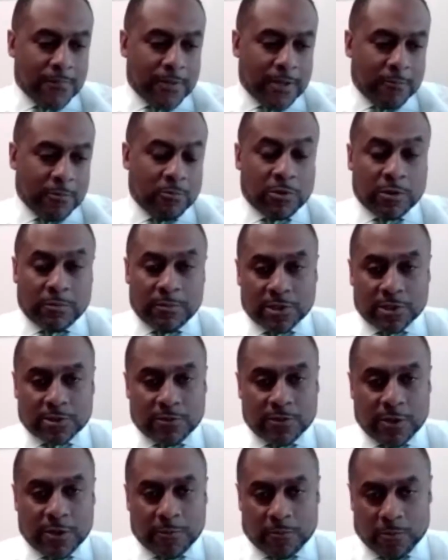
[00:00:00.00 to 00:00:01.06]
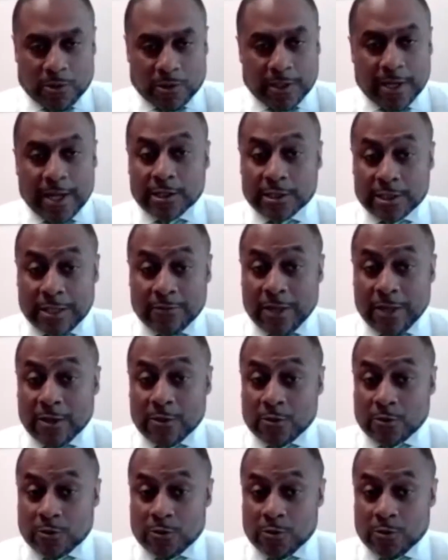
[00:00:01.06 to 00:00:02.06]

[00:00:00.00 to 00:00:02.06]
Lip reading: That we want to make sure that we're acknowledged and that